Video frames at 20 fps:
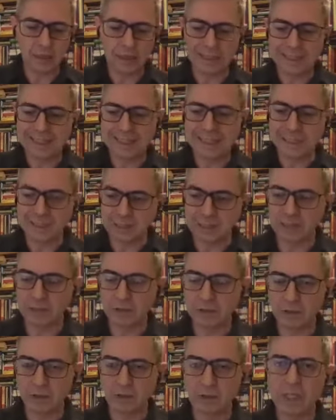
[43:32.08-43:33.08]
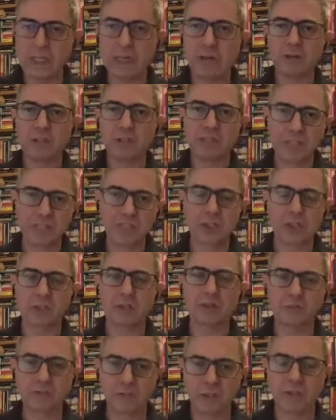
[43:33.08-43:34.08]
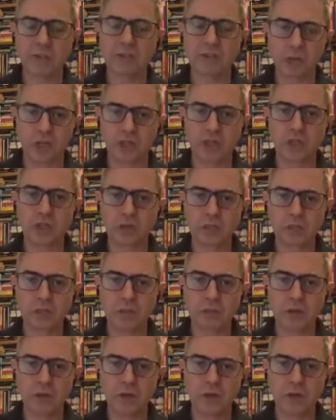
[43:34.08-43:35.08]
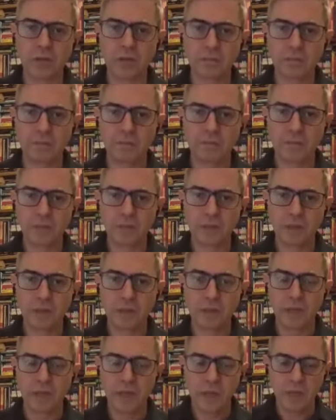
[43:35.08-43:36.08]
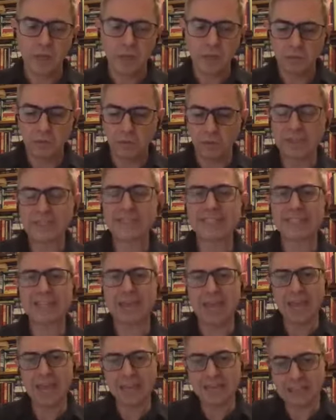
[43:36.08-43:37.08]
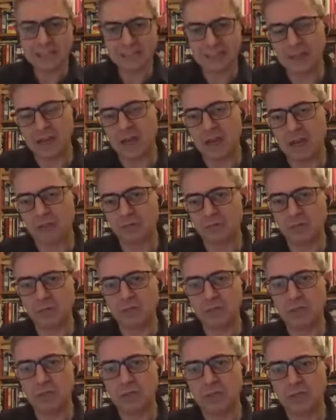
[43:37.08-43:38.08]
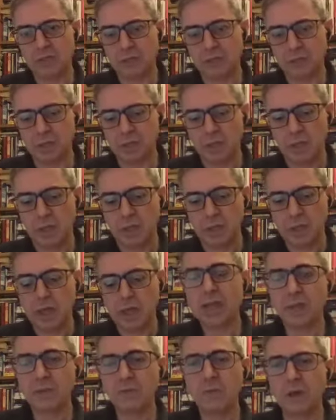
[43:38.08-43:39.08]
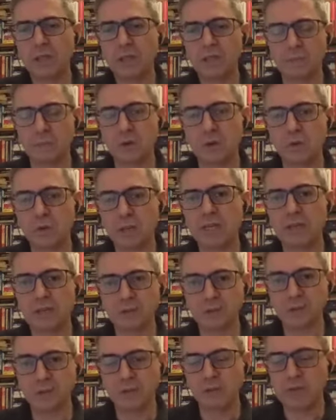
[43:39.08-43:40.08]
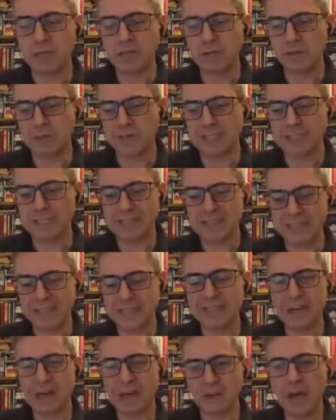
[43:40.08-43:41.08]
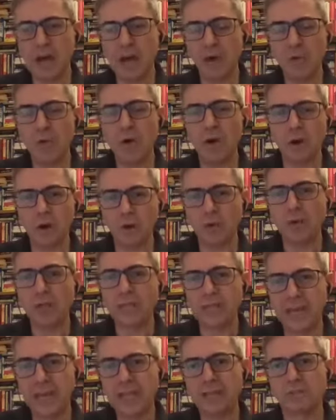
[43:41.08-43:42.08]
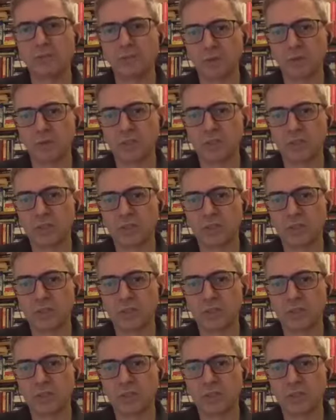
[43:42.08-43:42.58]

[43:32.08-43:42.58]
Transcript: deal with our digital infrastructure as well. If we scale it down, and once more, we scale down our own networks,